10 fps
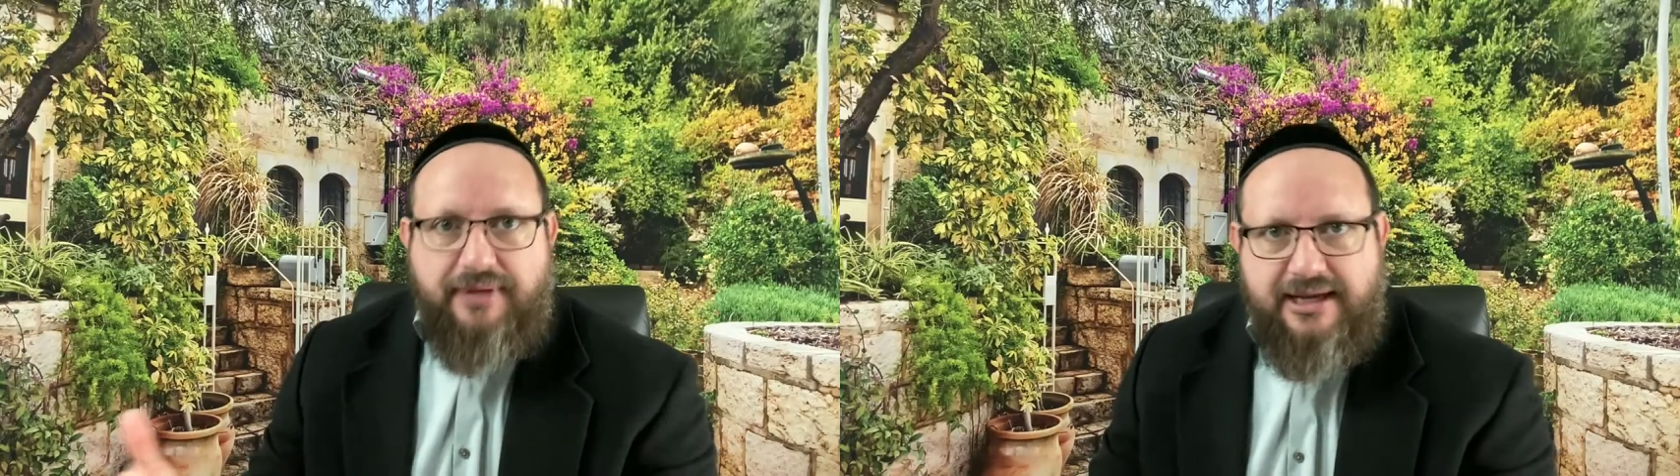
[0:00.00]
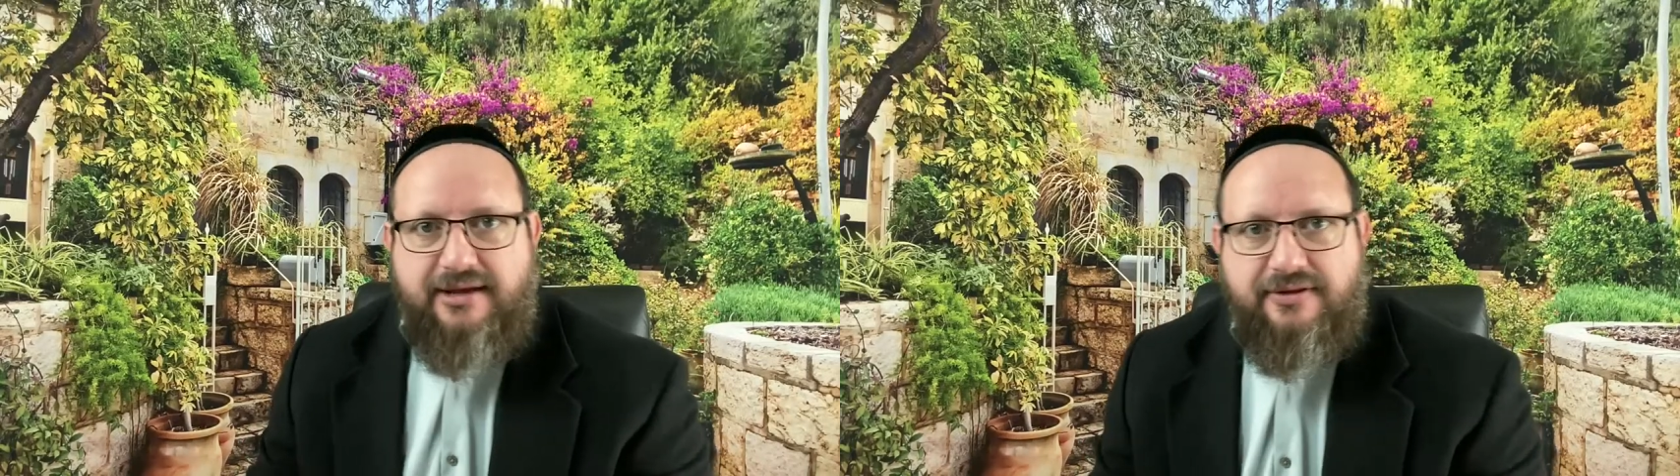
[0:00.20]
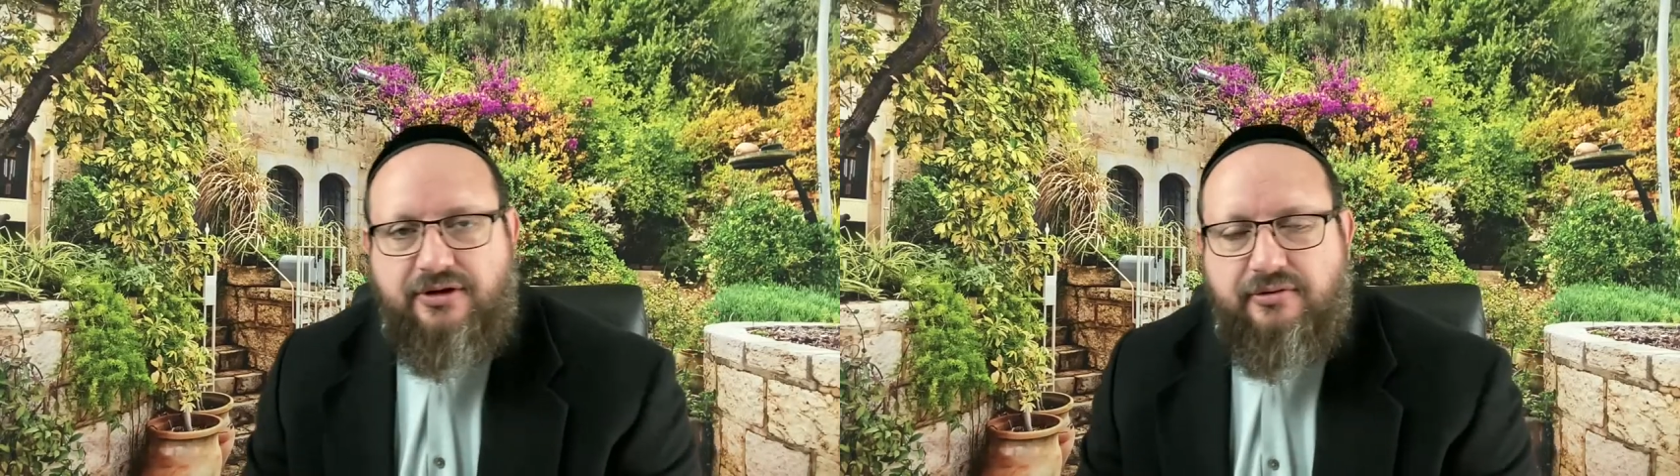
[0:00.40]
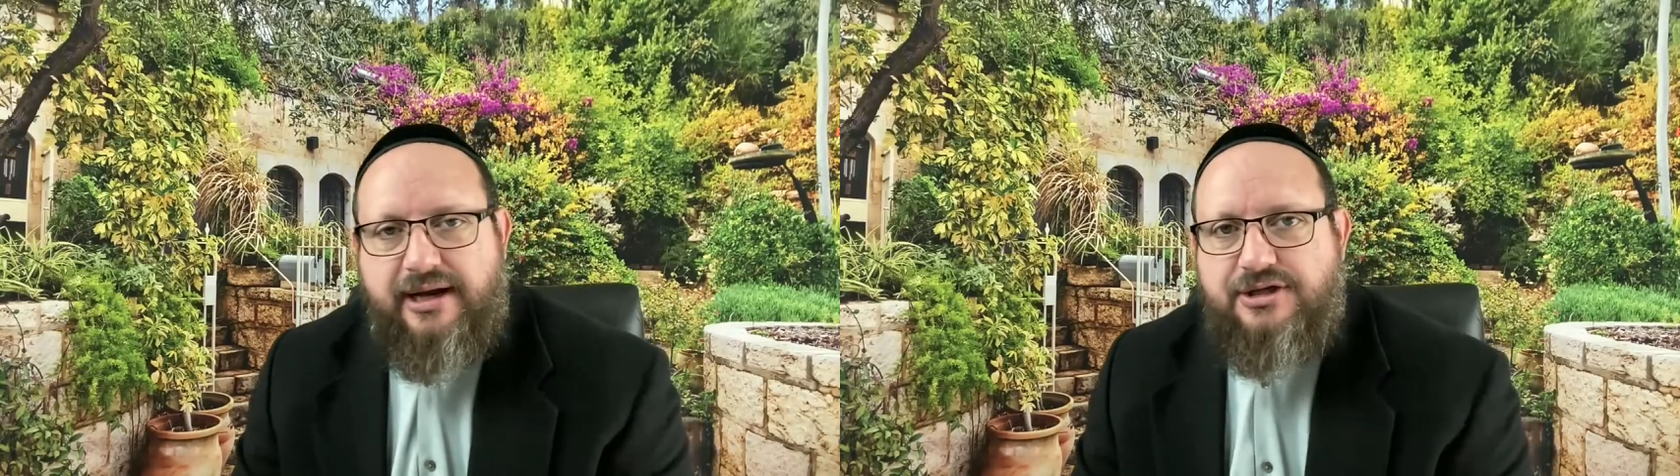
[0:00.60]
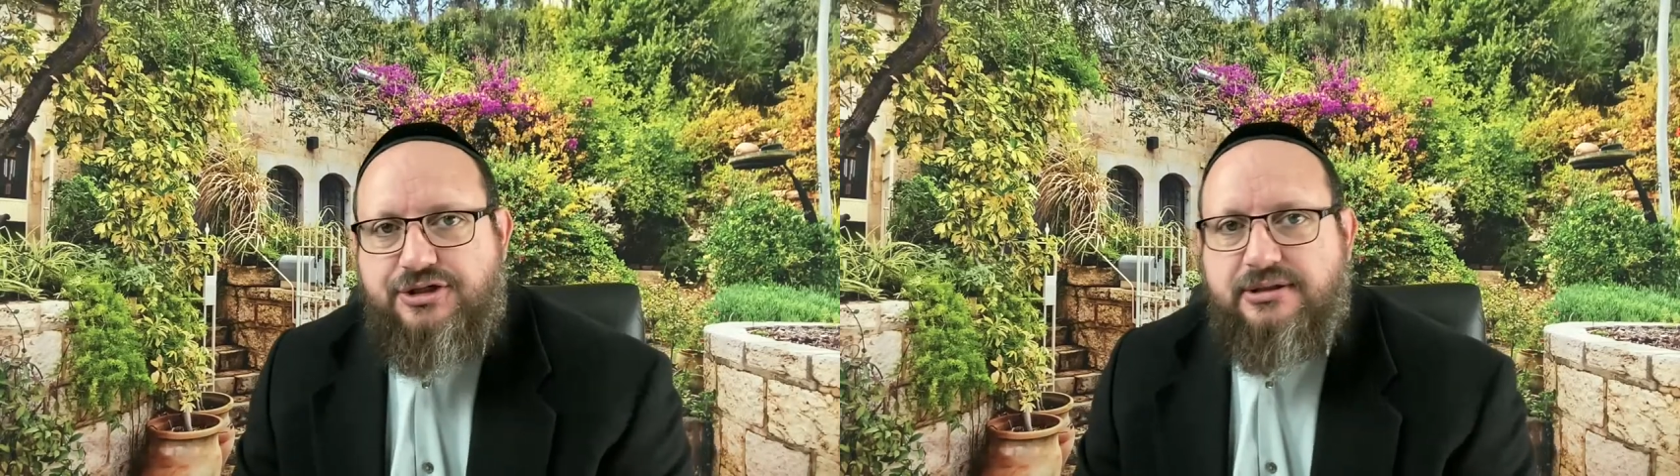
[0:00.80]
making the
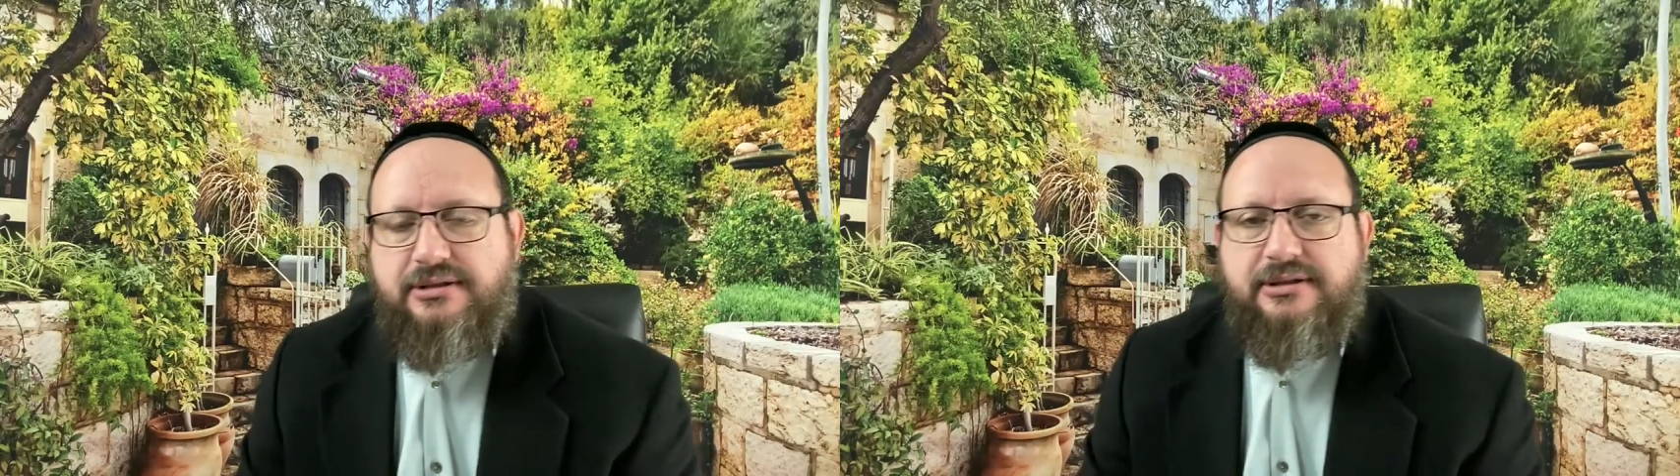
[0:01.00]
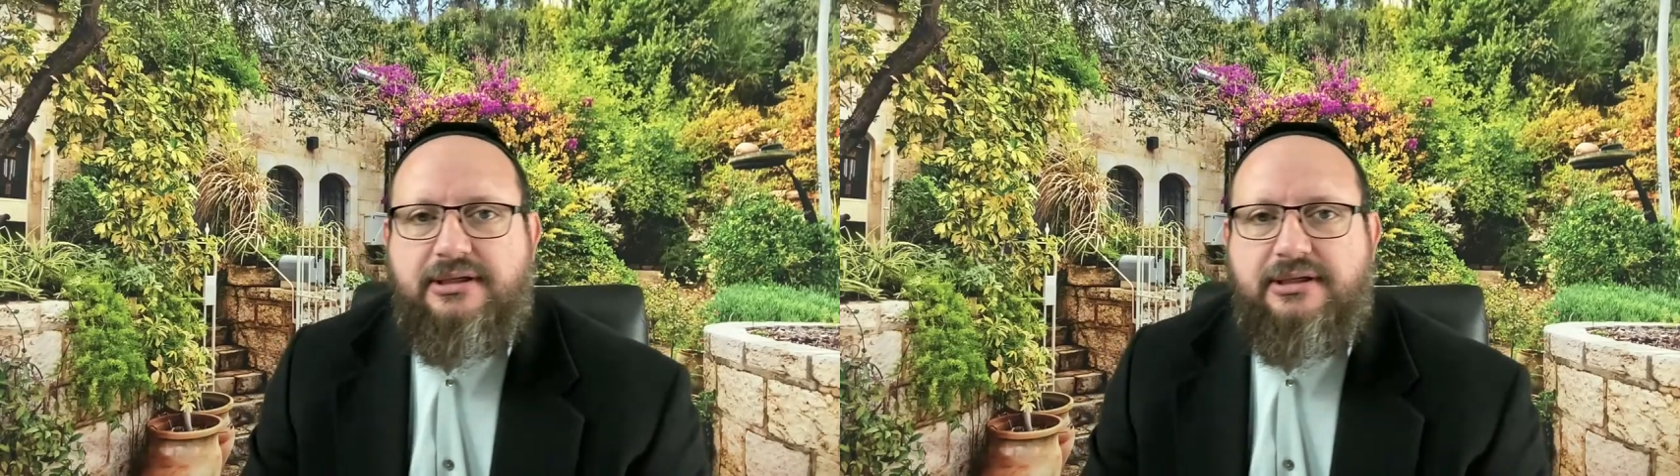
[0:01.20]
correction,